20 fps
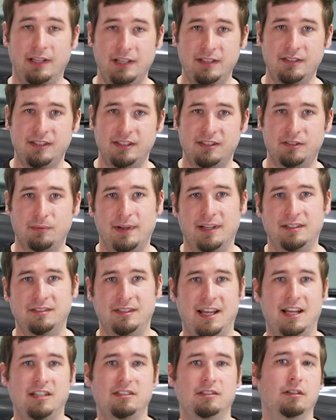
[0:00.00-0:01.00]
The easiest way is
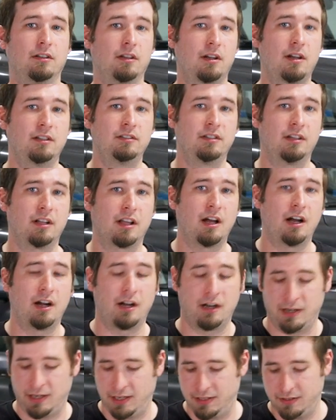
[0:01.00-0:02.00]
to actually look under the
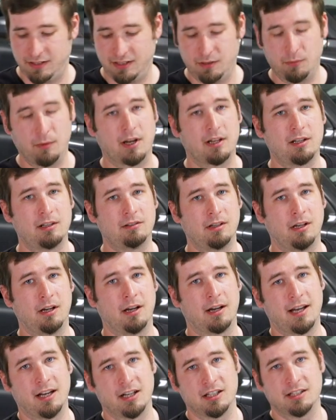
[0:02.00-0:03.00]
car and see what
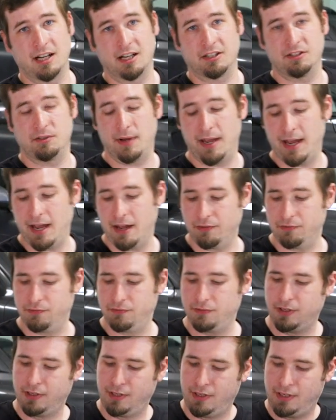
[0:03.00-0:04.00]
uh, kind of shocks you have.
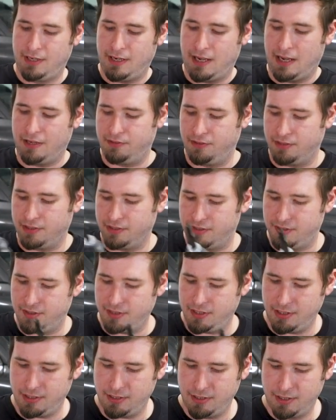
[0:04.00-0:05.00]
As you can
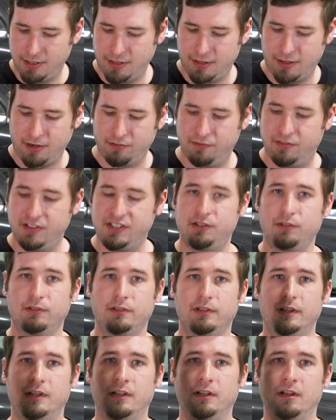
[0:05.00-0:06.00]
see, they are
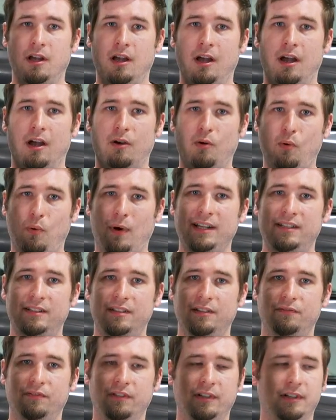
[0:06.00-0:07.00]
visually uh, quite
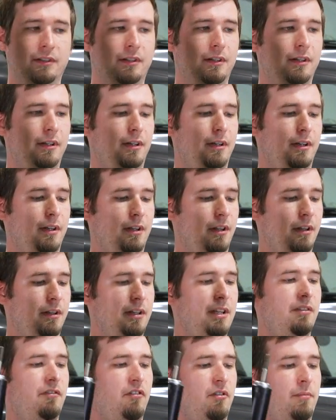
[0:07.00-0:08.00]
different. The
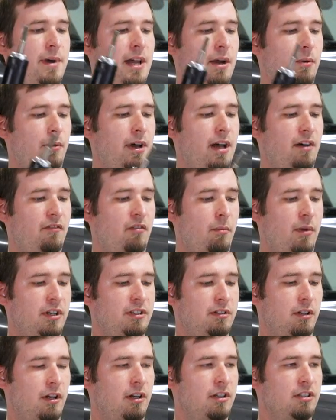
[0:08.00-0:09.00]
Nivomat will have a
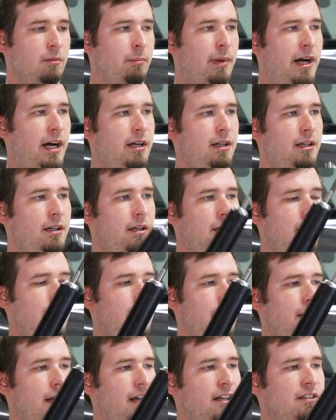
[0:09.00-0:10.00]
much larger body,
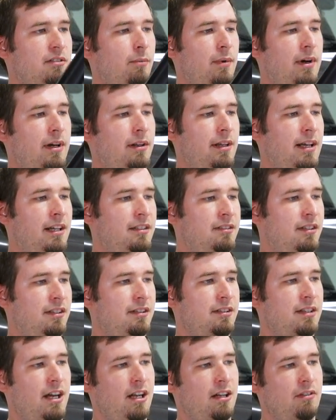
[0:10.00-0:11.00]
as well as
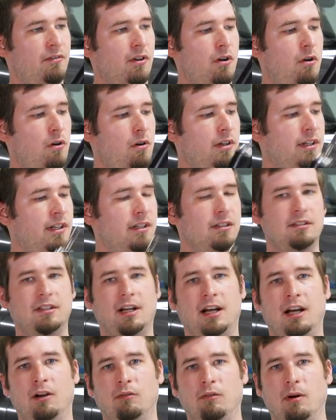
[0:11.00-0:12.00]
this kind of accordion
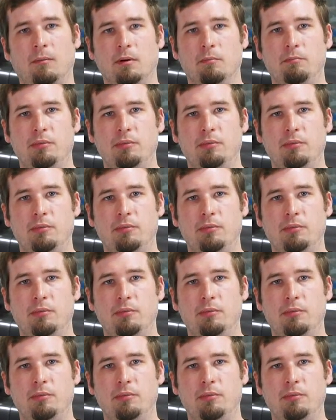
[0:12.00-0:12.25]
style rubber